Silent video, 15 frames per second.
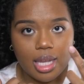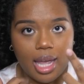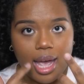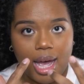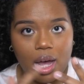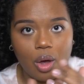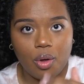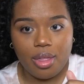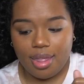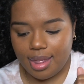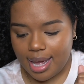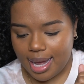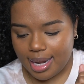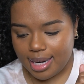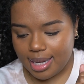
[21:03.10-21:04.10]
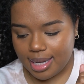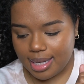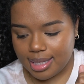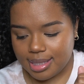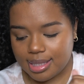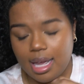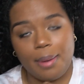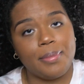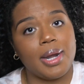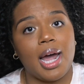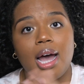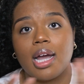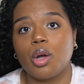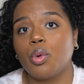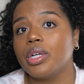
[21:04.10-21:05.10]
how that is. I'm
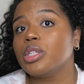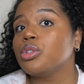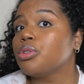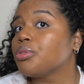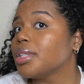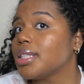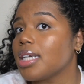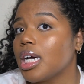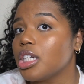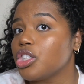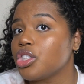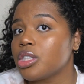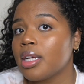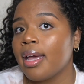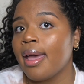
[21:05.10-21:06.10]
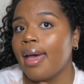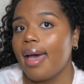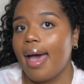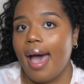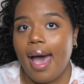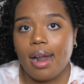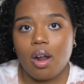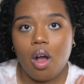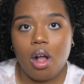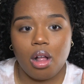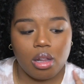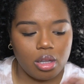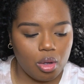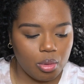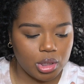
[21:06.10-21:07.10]
not going to retouch at
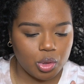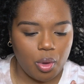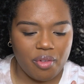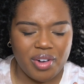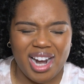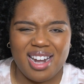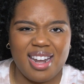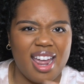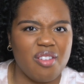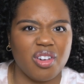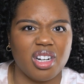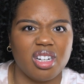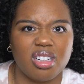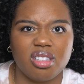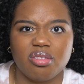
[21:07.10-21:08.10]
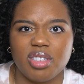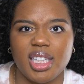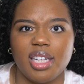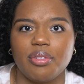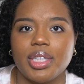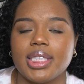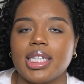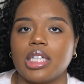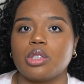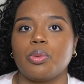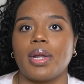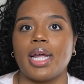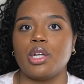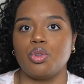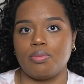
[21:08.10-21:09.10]
all whatsoever. I never really retouch
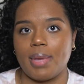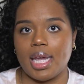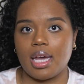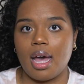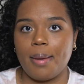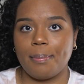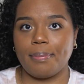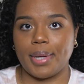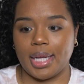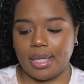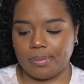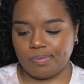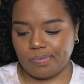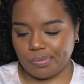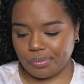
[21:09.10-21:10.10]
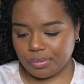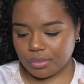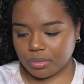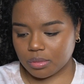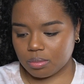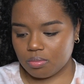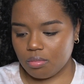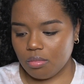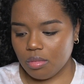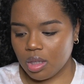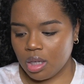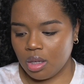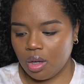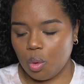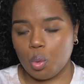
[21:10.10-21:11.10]
when I do makeup, but
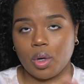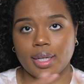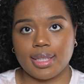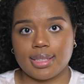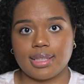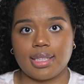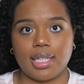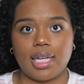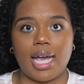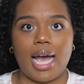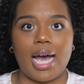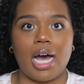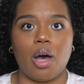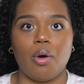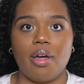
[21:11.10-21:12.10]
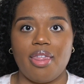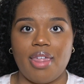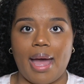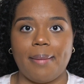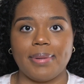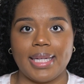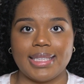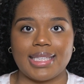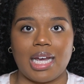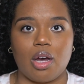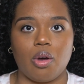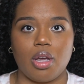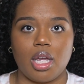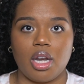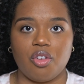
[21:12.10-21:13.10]
we're gonna see how that plays
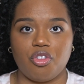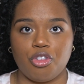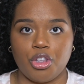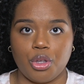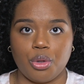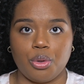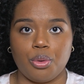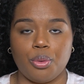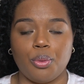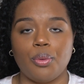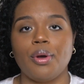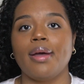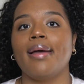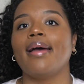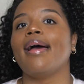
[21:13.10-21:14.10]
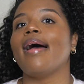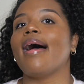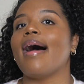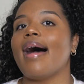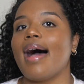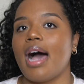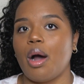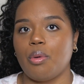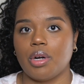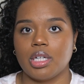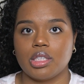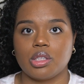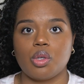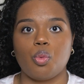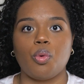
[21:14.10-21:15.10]
out in a few
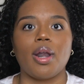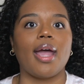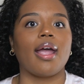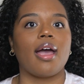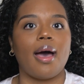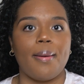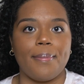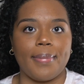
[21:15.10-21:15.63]
hours when I come